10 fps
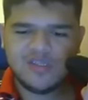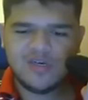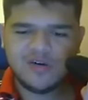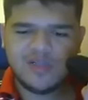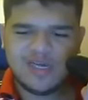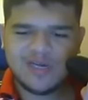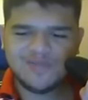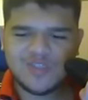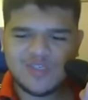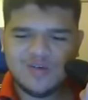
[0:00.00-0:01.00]

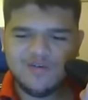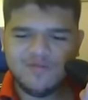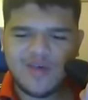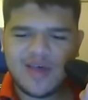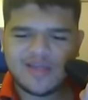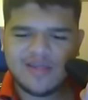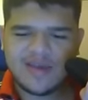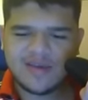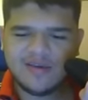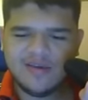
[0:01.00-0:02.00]
Tarclops,
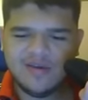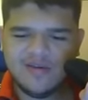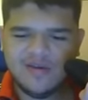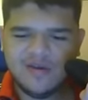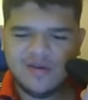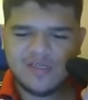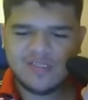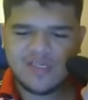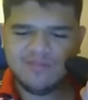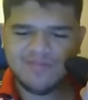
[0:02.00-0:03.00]
Vathek,
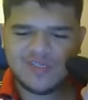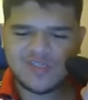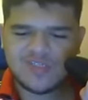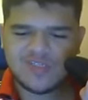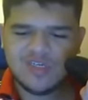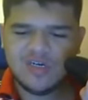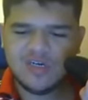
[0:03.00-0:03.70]
Tempest,